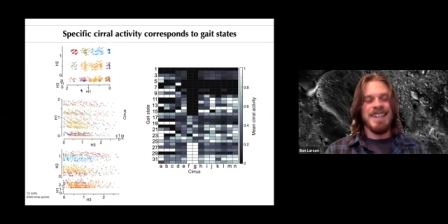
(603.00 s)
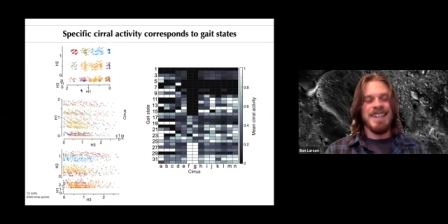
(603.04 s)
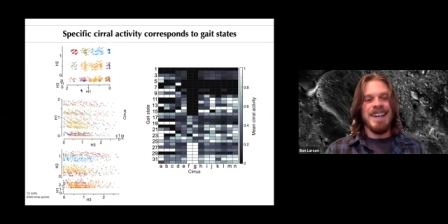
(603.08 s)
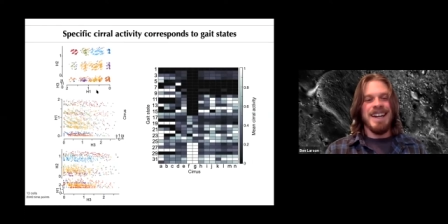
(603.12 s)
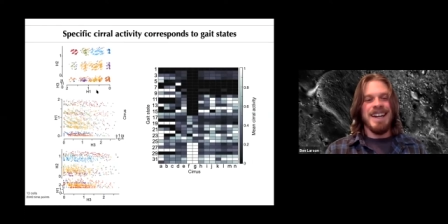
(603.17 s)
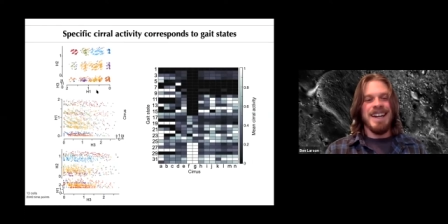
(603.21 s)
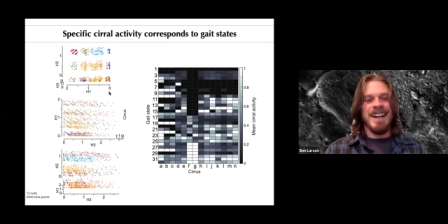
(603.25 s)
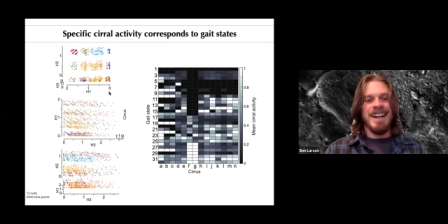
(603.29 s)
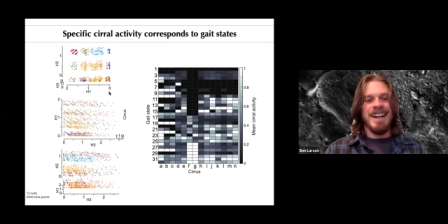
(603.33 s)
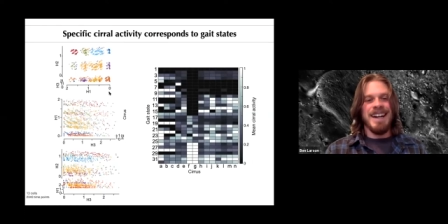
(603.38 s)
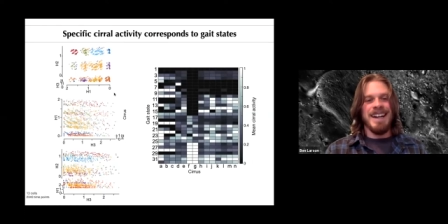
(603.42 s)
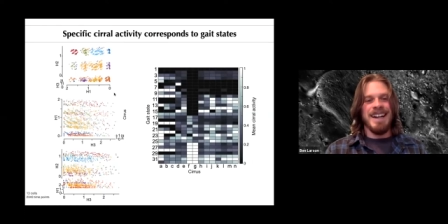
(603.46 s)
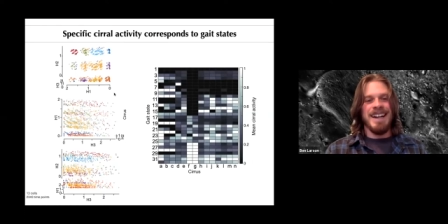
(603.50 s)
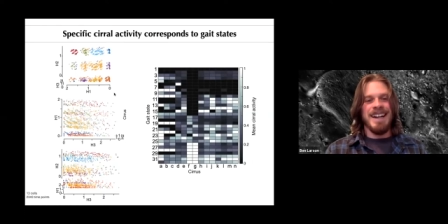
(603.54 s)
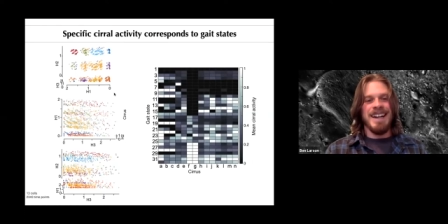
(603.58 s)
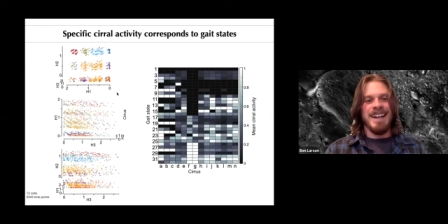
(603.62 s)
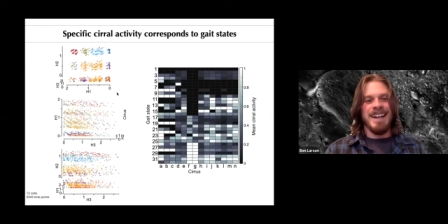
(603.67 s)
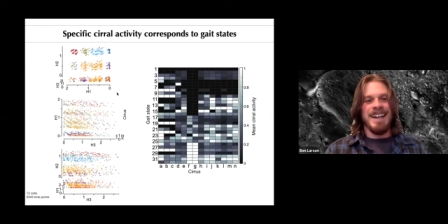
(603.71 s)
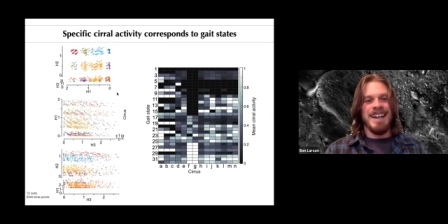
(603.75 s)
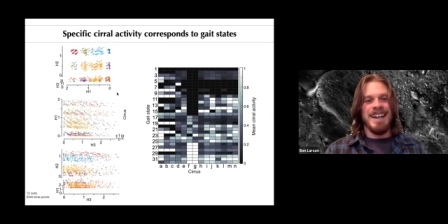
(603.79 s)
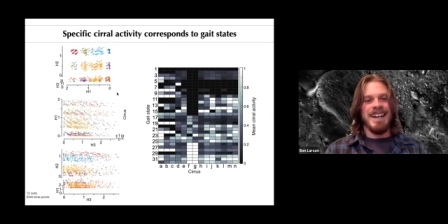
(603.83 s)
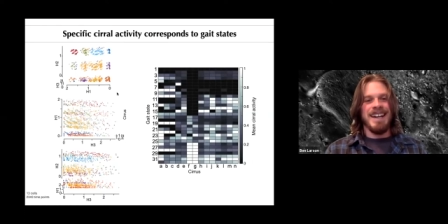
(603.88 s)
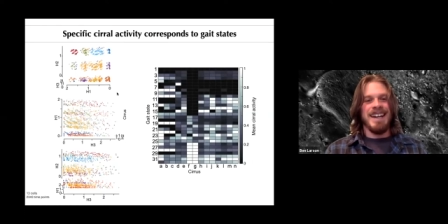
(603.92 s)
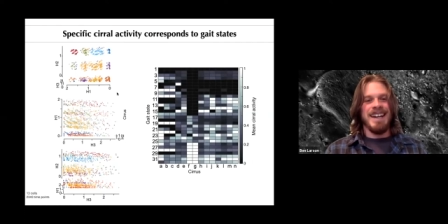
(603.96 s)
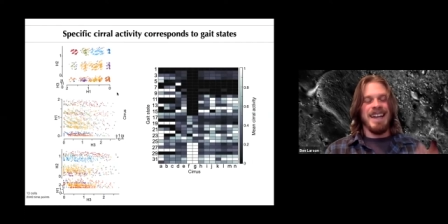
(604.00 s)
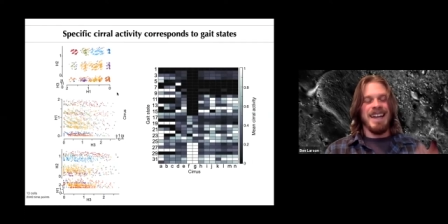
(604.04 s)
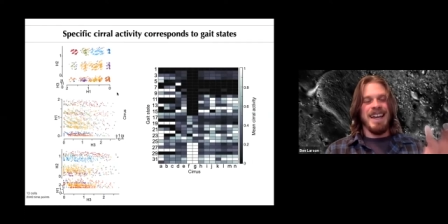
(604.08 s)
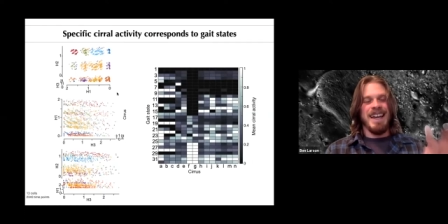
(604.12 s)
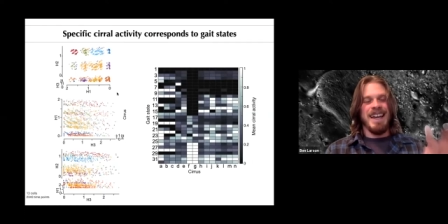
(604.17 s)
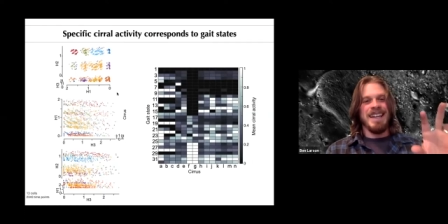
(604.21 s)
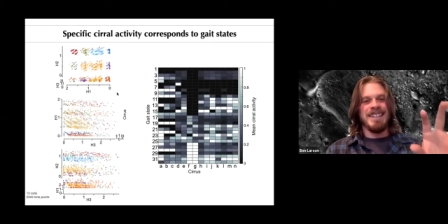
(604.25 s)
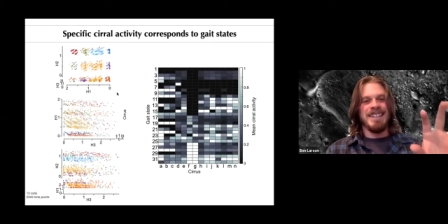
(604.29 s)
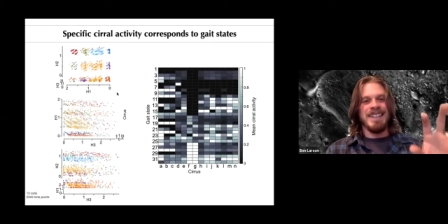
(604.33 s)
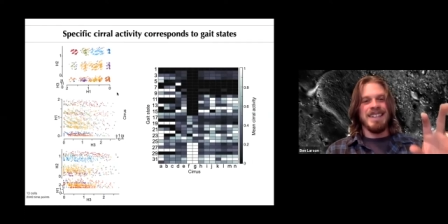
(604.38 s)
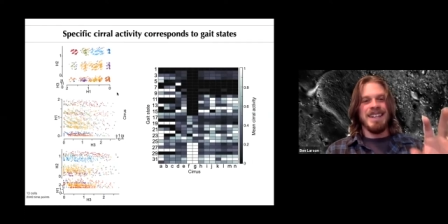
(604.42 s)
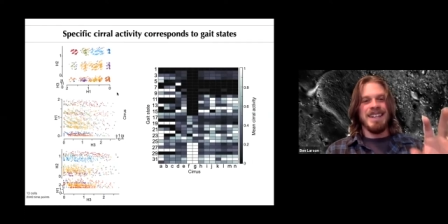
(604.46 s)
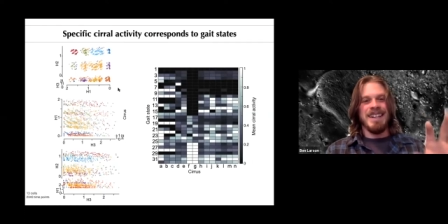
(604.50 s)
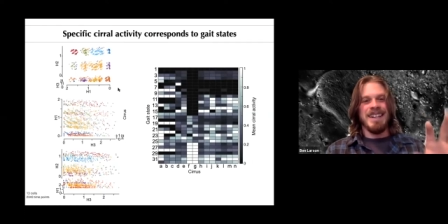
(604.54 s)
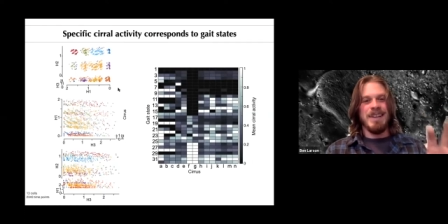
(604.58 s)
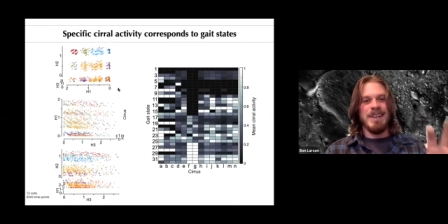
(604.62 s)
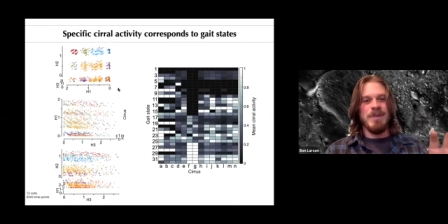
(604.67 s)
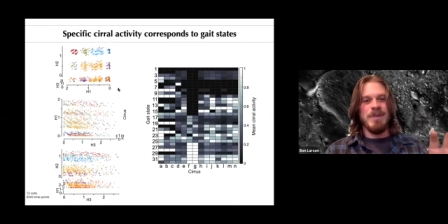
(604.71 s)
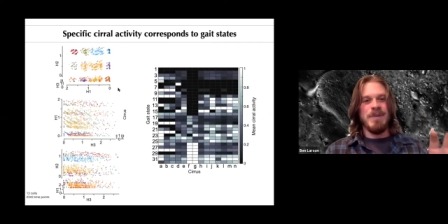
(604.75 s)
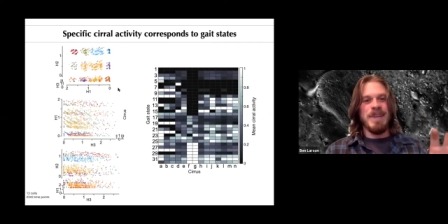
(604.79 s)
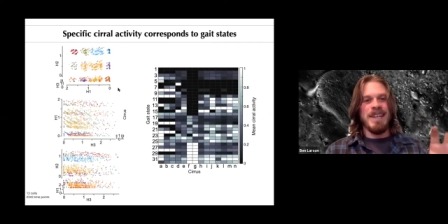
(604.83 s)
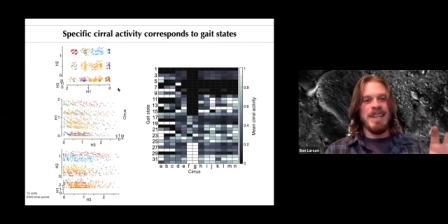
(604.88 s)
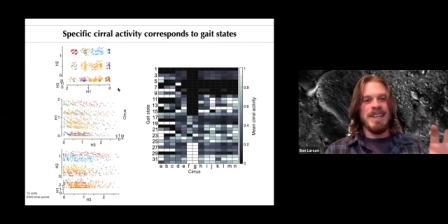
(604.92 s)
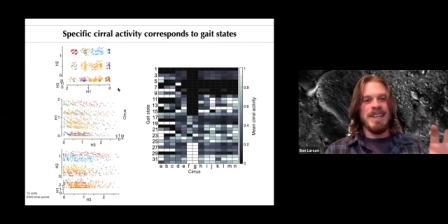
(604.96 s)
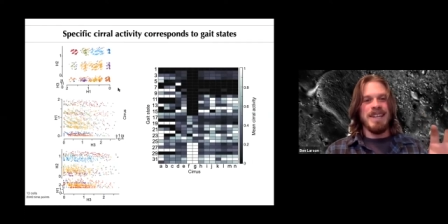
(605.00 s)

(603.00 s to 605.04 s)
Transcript: uh, uh, and uh, we,